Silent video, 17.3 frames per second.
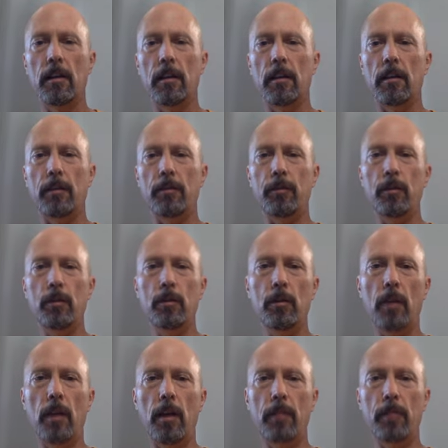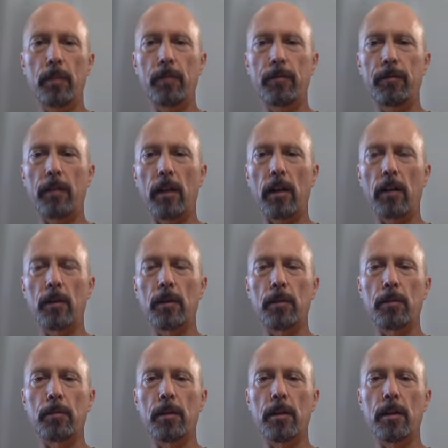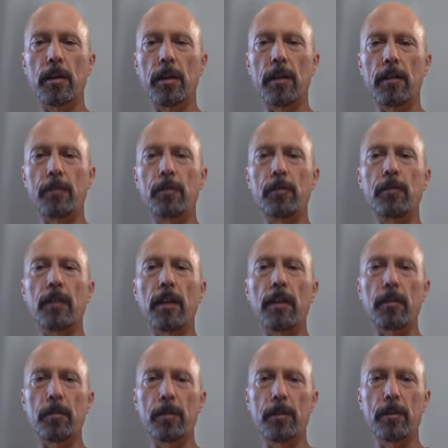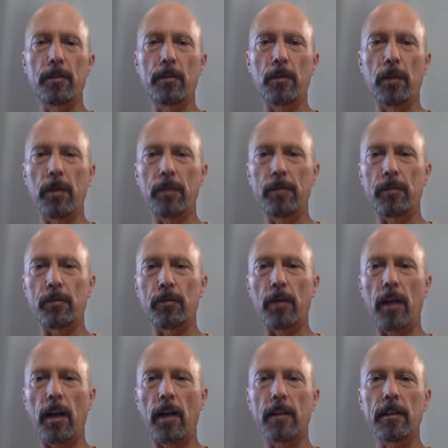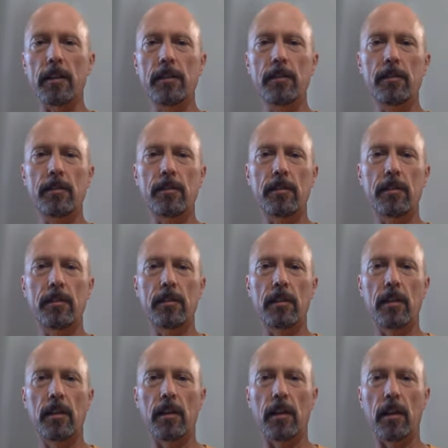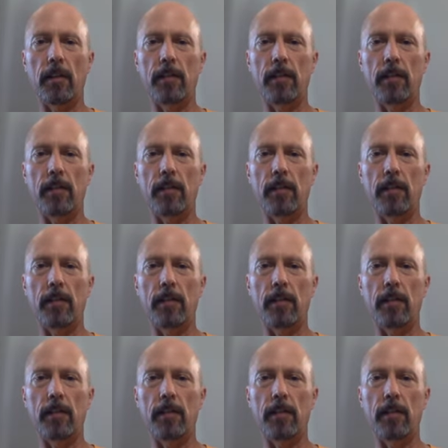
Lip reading: If you have been following Bernie, if you've ever been to one of his rallies, as